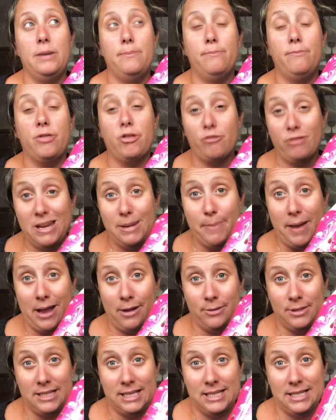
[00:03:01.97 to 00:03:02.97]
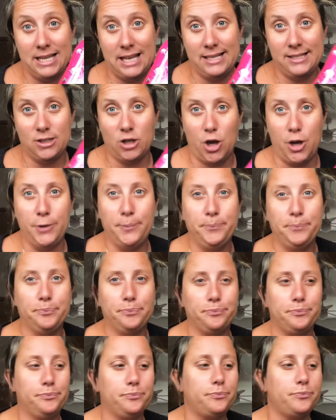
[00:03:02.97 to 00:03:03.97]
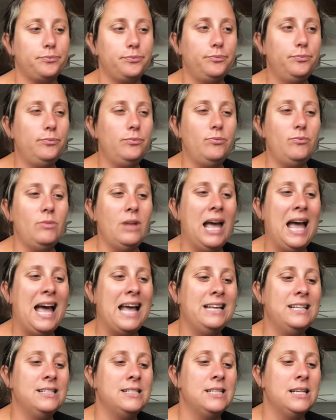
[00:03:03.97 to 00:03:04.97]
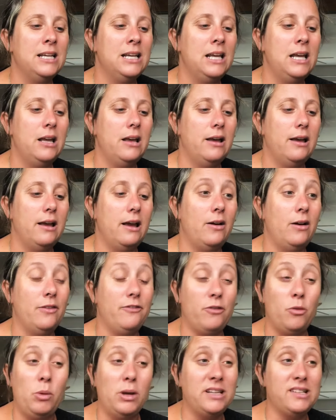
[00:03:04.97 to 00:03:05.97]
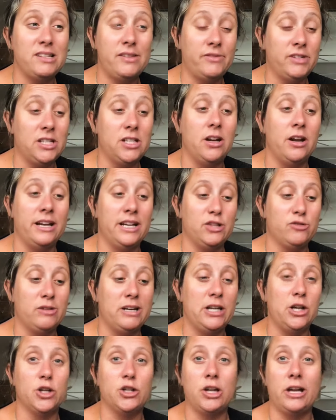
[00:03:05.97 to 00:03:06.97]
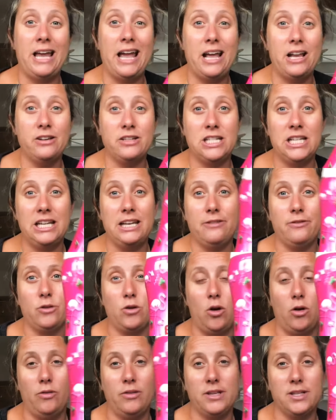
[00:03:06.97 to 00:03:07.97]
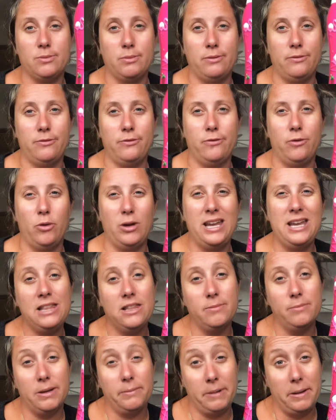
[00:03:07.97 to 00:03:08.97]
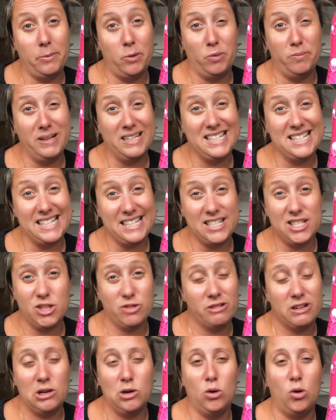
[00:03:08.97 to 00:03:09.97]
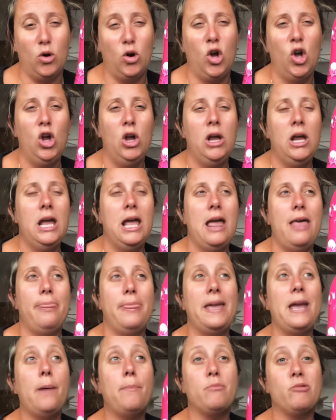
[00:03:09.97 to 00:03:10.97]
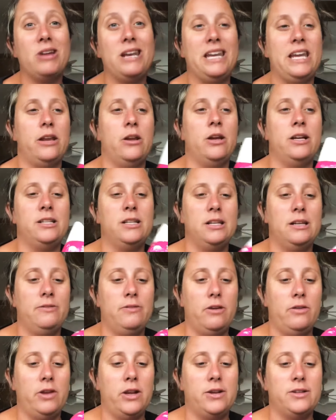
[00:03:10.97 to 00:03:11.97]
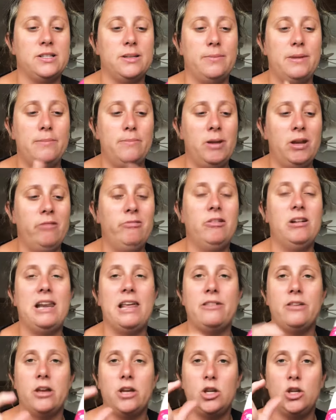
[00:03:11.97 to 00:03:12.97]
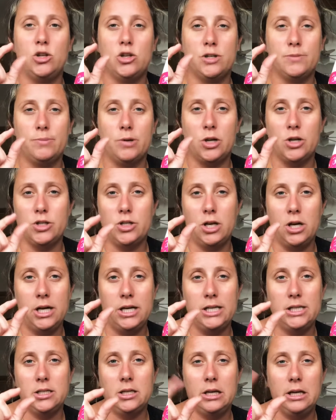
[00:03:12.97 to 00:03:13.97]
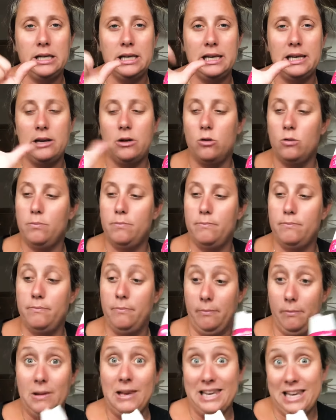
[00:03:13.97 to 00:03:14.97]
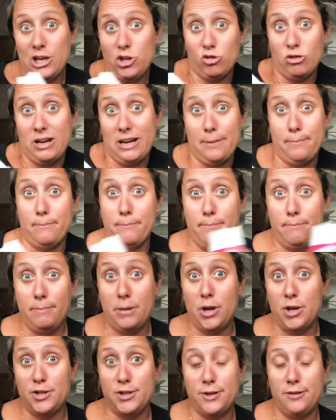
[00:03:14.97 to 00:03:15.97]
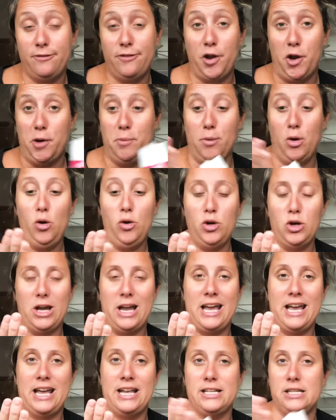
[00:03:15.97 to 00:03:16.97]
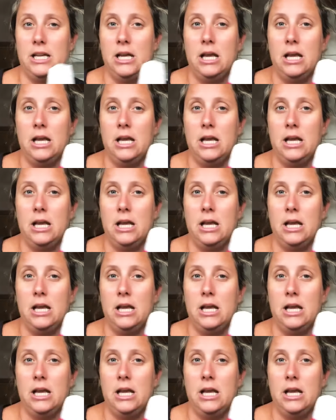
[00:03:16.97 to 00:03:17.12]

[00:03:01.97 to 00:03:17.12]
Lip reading: £3 in Tesco. And for £1.79 it's really good. I actually have got this one for either my mum or my sister-in-law. They are brilliant. I don't know if you've used them. Imperial Leather, you just put a tiny, tiny little, literally burst of foam on your hand,